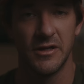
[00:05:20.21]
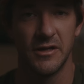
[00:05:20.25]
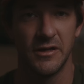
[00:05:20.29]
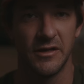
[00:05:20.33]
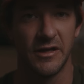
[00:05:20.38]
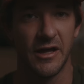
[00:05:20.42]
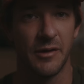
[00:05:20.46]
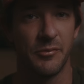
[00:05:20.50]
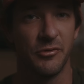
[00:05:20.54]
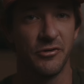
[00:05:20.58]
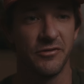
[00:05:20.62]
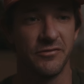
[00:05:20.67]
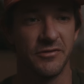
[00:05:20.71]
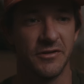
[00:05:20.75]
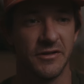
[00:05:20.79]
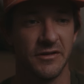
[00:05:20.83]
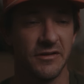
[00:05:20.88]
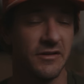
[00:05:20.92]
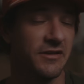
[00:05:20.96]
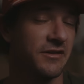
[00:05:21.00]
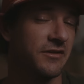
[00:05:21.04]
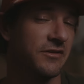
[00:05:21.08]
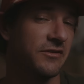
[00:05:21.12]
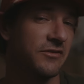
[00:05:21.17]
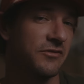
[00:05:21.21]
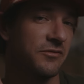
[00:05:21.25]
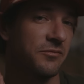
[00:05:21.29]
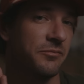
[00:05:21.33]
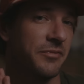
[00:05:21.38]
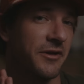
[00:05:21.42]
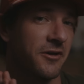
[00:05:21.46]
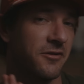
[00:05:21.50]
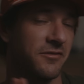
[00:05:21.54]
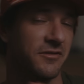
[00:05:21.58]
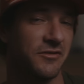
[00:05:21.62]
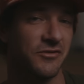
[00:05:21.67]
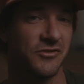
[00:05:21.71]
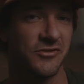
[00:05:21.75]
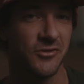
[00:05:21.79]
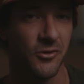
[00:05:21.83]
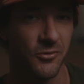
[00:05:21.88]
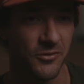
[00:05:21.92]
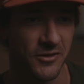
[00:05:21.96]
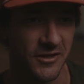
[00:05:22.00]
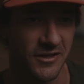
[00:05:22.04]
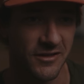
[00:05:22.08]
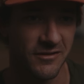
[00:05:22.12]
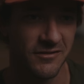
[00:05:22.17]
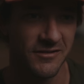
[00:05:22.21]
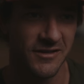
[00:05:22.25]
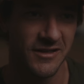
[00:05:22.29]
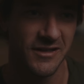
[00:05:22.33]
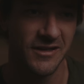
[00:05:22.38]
I believe it is better than Sony,